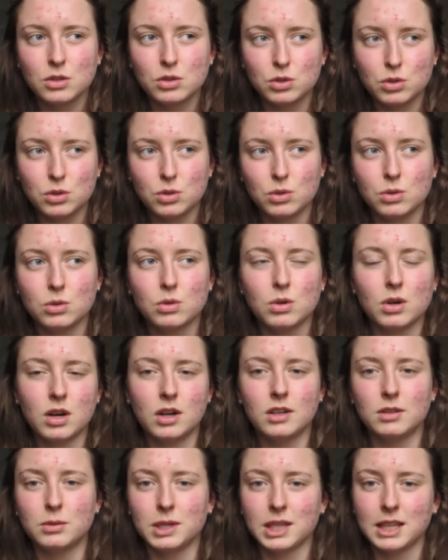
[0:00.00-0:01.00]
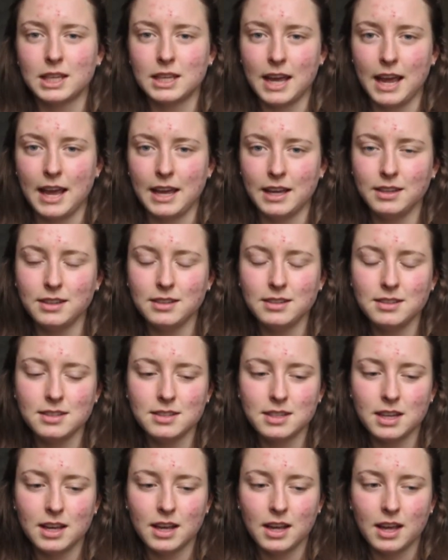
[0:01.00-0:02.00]

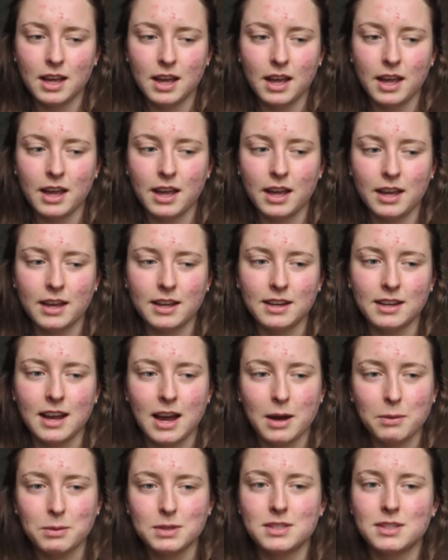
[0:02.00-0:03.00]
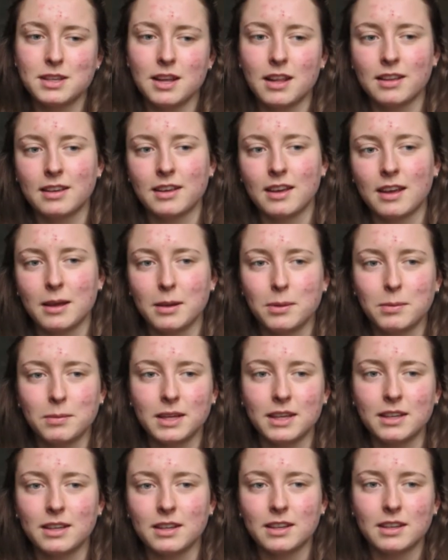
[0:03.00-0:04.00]
200Ks. And I was telling him,
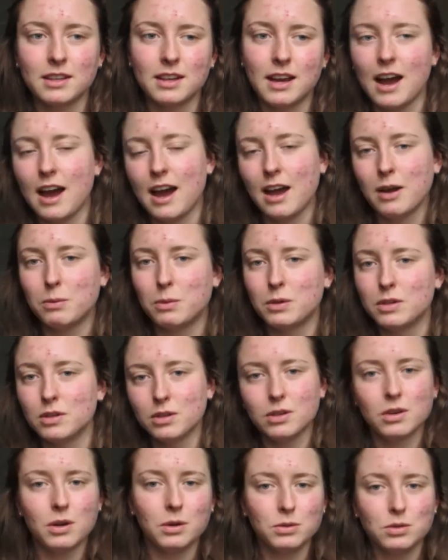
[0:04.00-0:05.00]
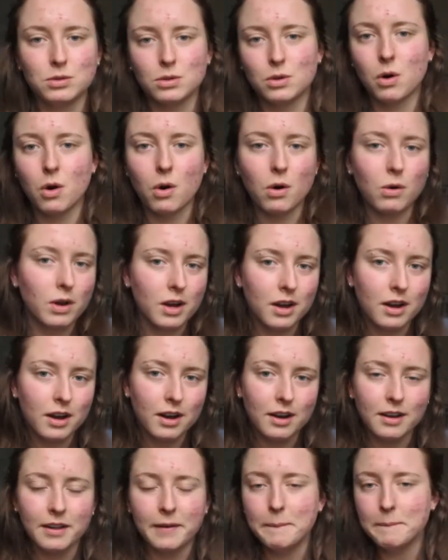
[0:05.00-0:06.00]
like, I want to go to Kolka
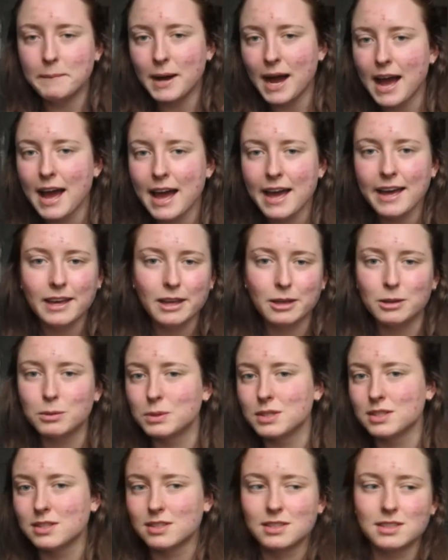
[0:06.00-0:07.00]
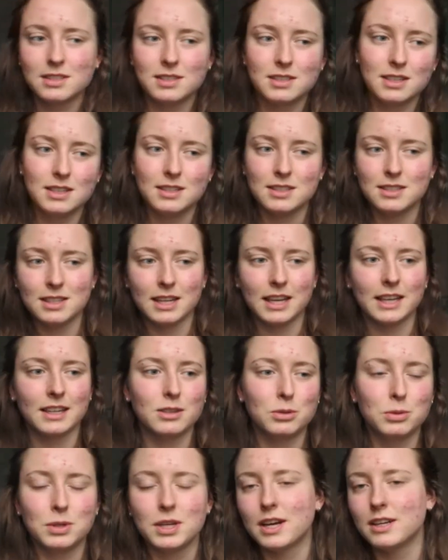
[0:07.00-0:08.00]
and back. It's
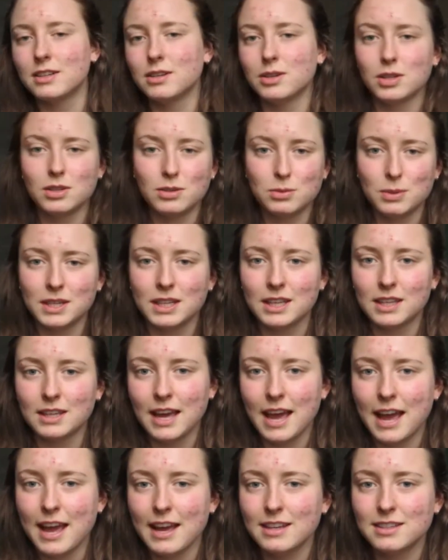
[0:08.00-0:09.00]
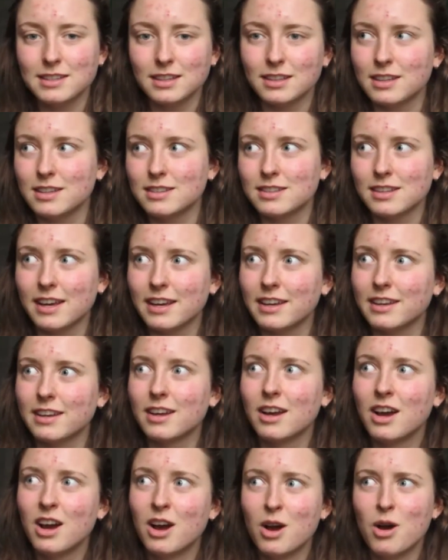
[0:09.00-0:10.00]
like 320Ks. And he's
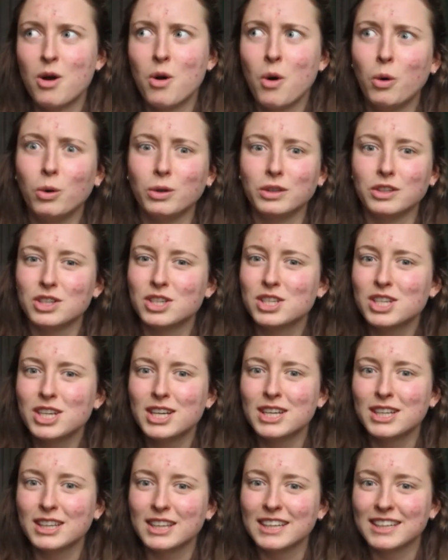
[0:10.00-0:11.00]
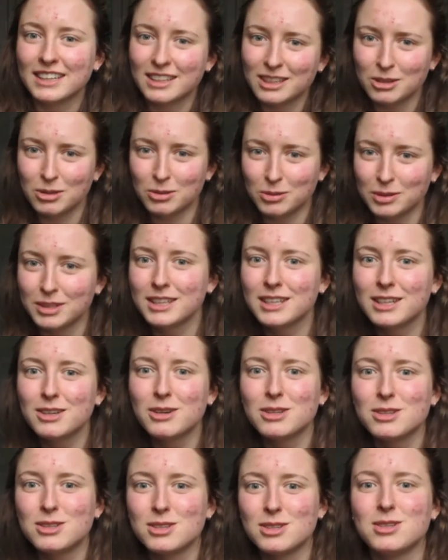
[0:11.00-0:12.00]
like, holy shit, like, you're really
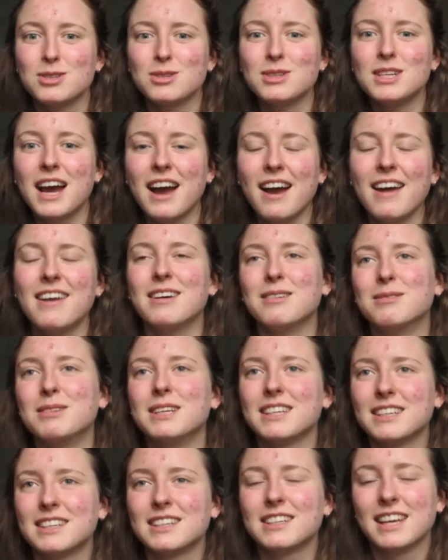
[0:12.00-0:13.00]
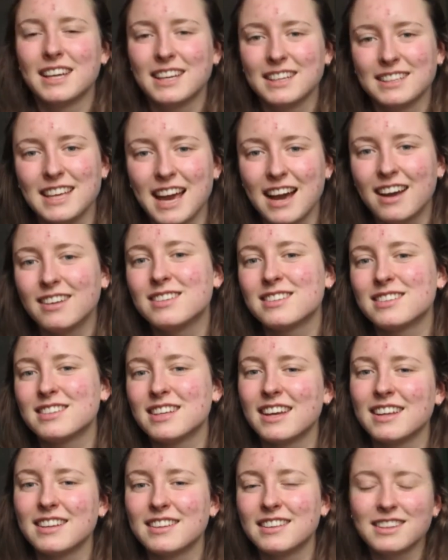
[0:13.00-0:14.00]
going to do that? I'm like, yes.
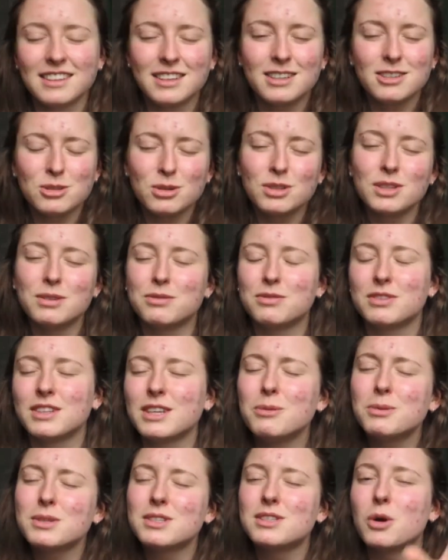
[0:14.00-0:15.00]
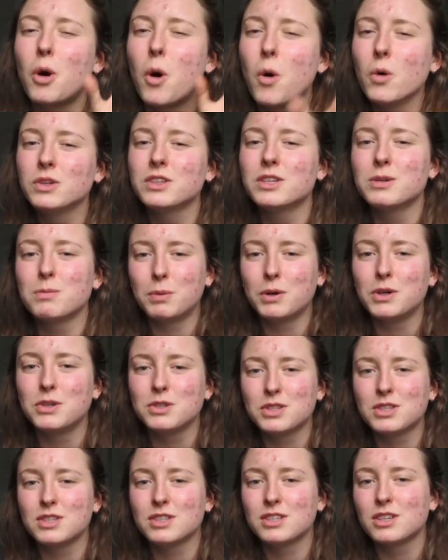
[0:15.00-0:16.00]
And he was the only
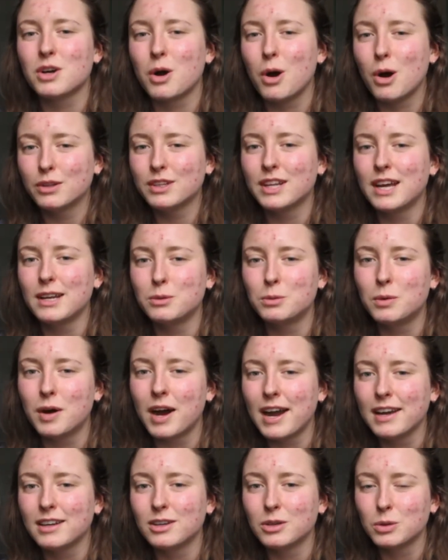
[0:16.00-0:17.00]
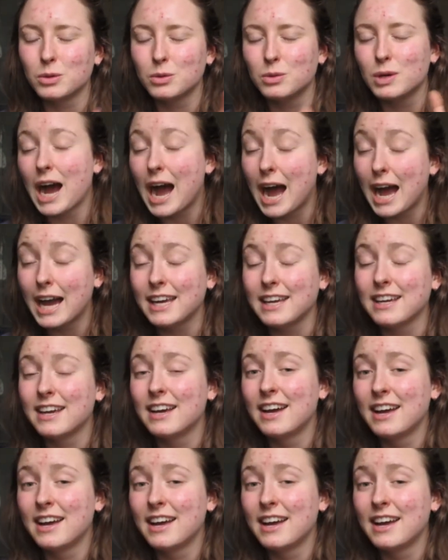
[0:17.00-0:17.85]
person on that ride who I